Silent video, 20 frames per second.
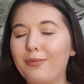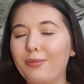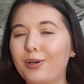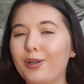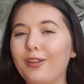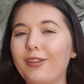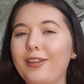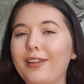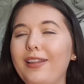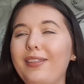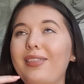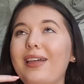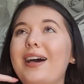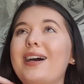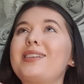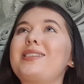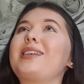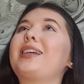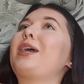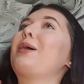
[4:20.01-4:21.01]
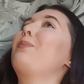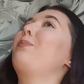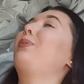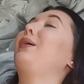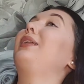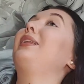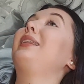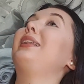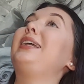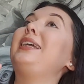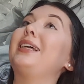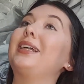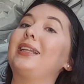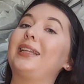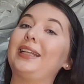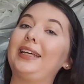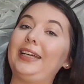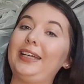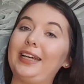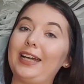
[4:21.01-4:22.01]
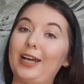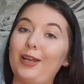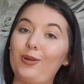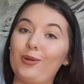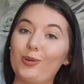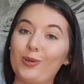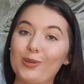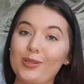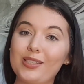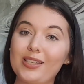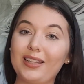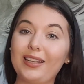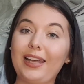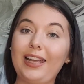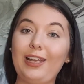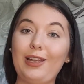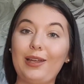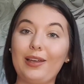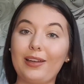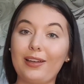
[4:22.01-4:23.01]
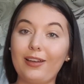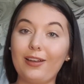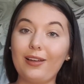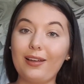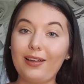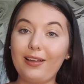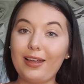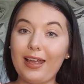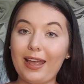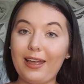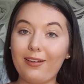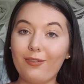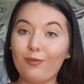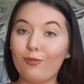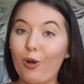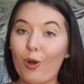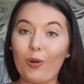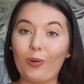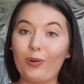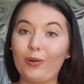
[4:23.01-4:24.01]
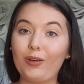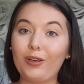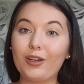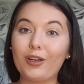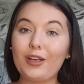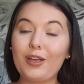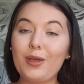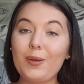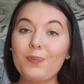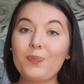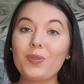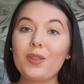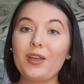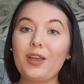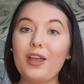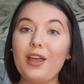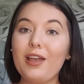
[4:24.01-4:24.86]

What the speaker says: Well, that's completely and utterly wrong.